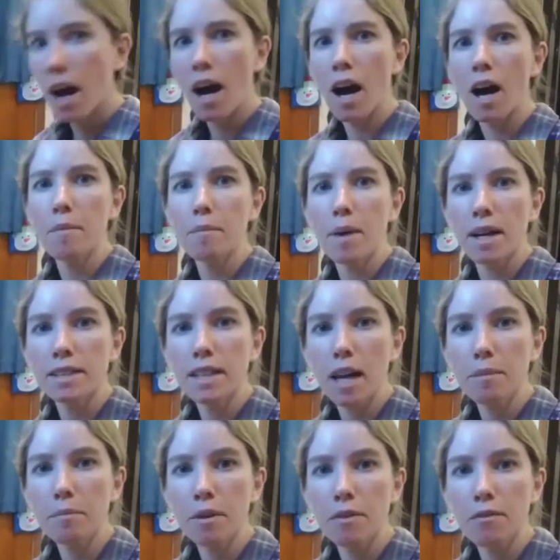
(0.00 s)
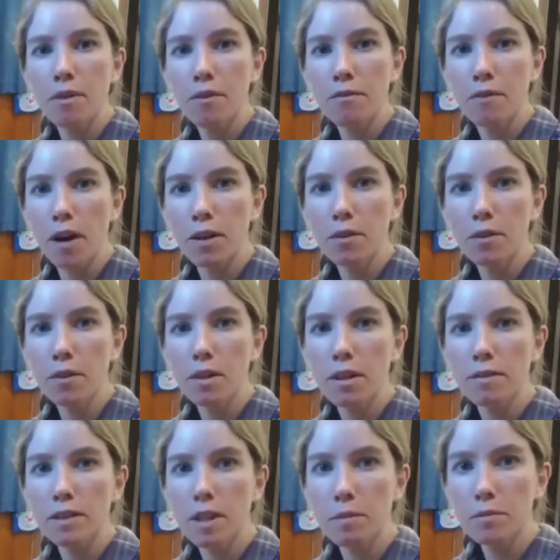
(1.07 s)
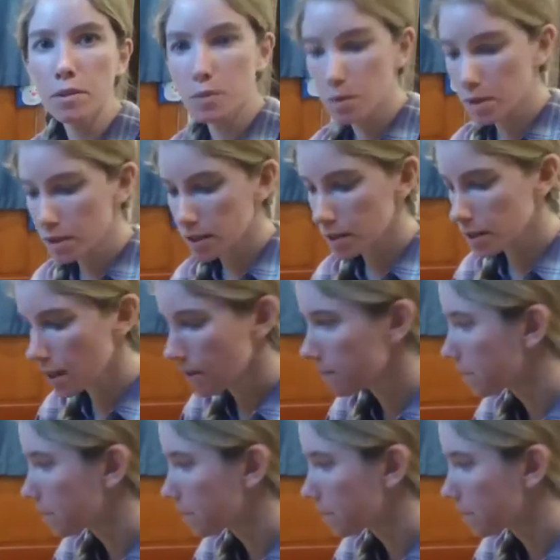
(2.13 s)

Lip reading: a type of funnel of some sorts,